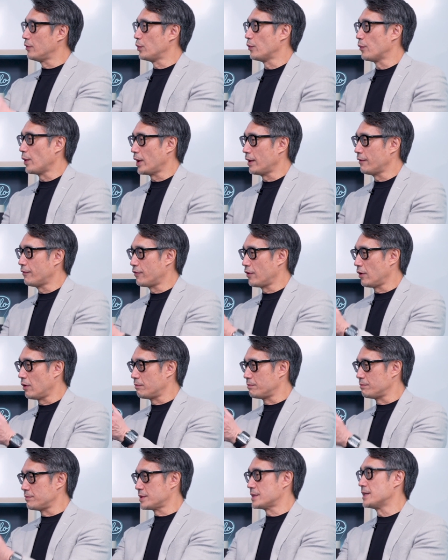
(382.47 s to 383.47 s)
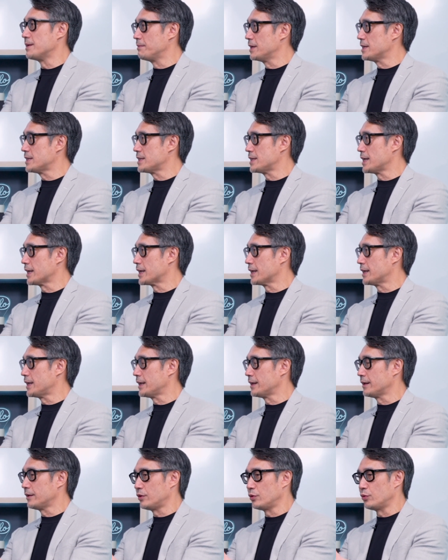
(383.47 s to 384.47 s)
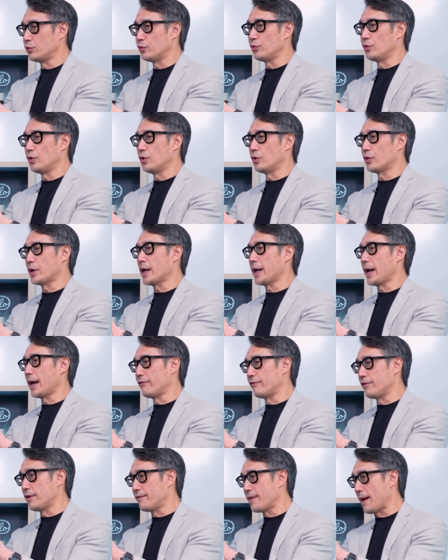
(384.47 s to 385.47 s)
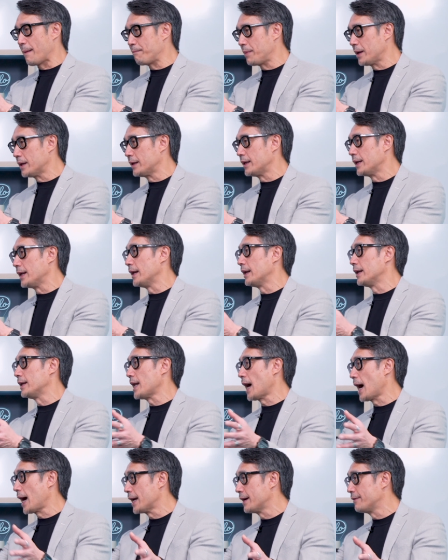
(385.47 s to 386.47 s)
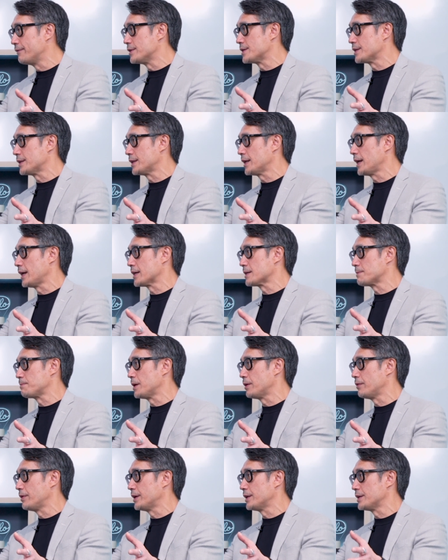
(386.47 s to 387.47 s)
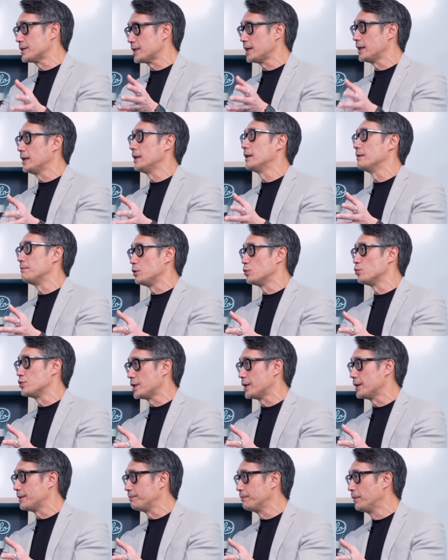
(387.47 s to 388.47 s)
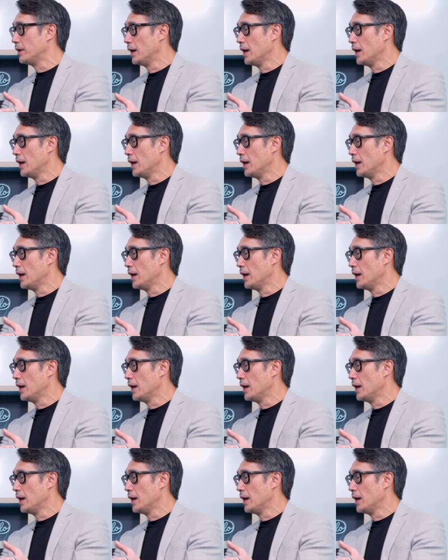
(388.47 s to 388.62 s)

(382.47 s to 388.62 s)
we went from seamless ticketing to looking at revamping the entire visitor experience in the museum.